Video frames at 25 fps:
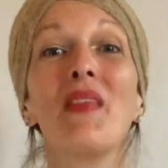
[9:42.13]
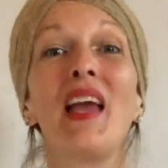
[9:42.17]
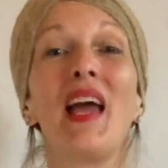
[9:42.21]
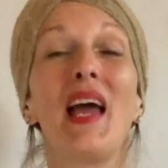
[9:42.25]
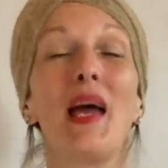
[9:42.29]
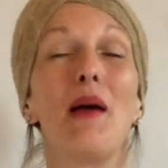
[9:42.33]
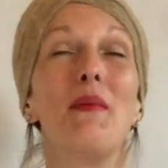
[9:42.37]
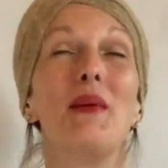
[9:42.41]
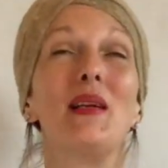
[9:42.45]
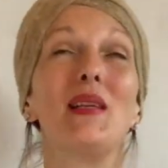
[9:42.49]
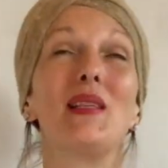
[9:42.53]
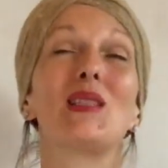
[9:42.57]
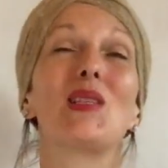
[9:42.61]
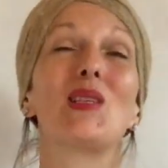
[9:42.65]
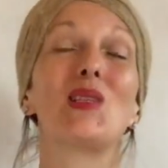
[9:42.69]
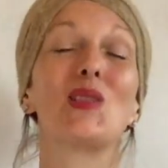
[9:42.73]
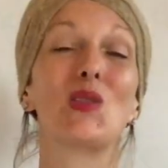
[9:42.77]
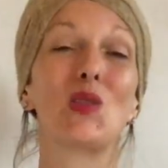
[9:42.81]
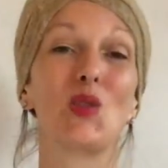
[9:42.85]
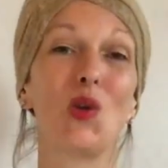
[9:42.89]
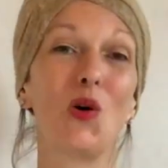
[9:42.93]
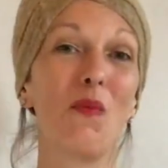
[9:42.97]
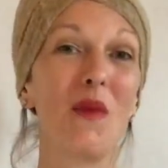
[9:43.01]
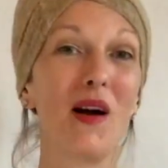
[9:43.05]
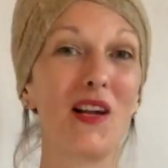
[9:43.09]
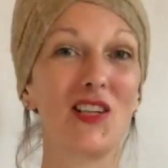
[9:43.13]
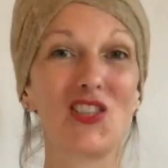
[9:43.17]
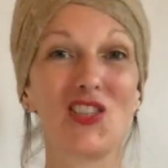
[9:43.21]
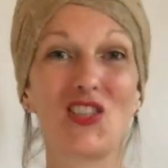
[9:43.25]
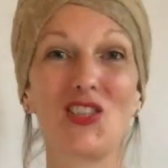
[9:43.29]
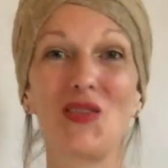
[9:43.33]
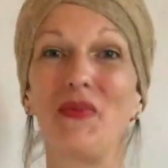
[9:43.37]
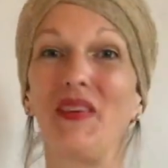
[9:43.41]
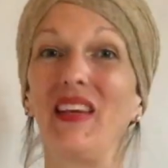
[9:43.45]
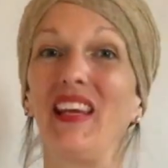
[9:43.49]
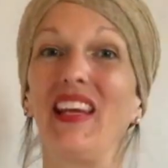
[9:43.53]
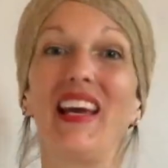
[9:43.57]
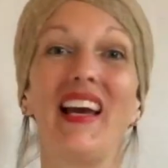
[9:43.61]
It means so much to
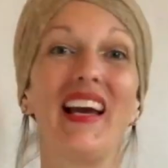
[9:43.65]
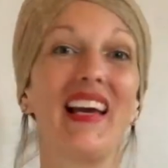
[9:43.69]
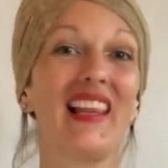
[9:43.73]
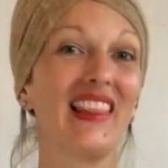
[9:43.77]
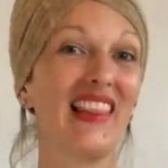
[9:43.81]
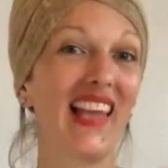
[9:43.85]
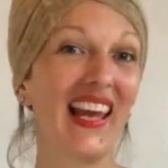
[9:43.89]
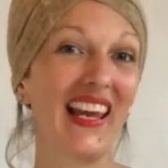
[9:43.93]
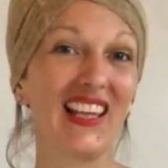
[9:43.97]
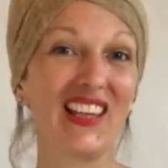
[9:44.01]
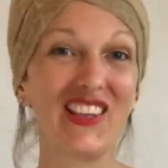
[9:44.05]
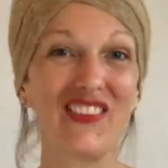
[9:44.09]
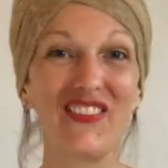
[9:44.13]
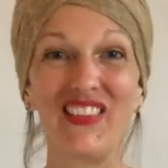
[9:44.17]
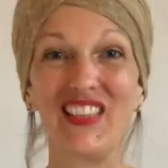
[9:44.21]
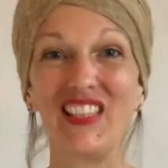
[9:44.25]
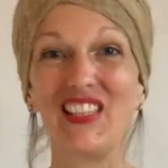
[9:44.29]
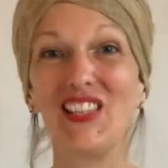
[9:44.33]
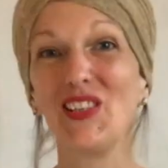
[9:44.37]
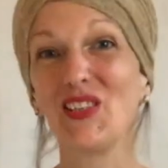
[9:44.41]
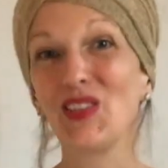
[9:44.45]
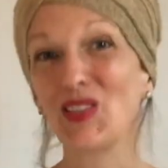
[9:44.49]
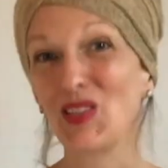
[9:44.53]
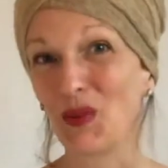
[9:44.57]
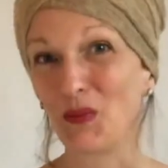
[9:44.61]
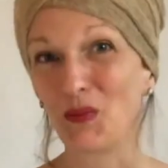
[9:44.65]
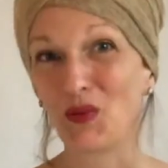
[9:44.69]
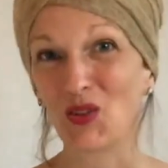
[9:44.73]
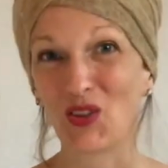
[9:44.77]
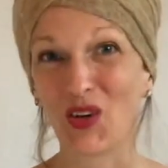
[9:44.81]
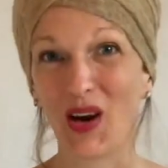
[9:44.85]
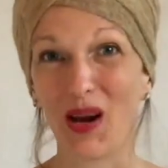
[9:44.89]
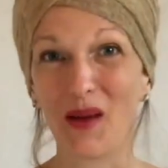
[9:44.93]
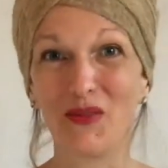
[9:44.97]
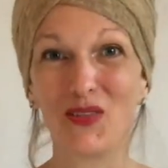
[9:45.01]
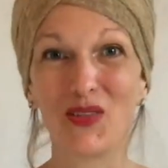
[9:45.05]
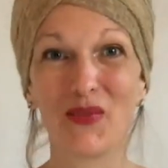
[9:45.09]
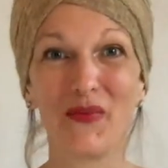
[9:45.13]
me. Like the video,
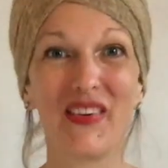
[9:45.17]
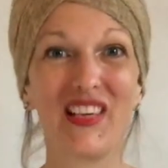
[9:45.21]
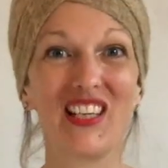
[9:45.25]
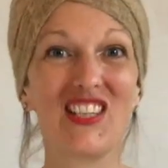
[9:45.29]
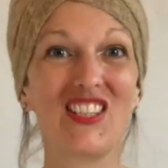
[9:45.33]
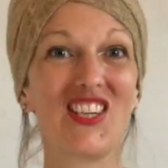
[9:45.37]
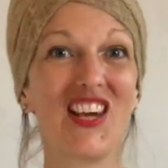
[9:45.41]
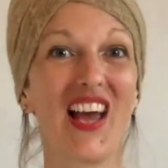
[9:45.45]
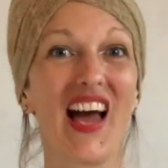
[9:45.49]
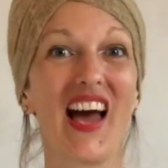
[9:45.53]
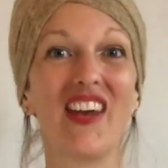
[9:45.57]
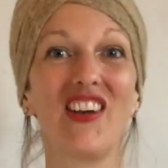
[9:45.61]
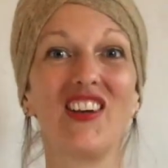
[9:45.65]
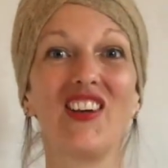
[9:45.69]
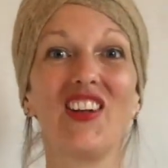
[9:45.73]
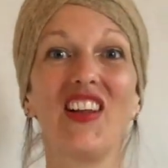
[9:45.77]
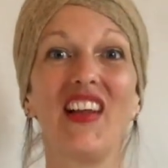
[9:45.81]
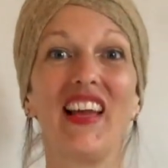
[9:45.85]
subscribe to my channel.